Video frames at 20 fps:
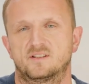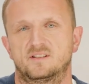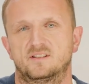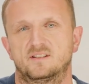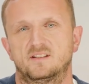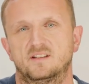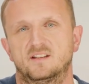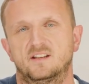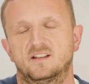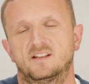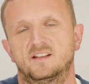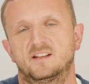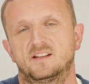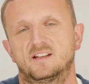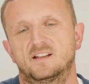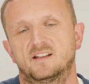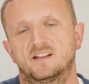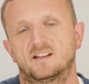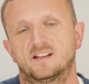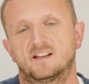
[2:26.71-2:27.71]
and,
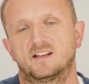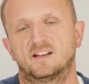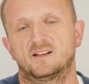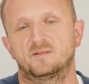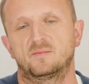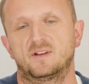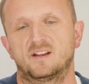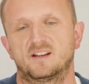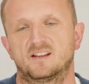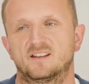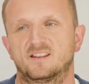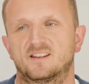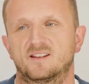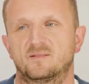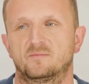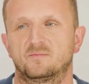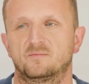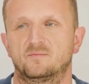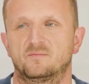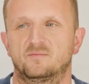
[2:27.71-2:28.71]
and making
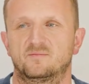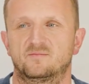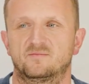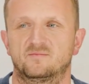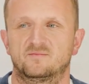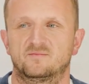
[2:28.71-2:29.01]
them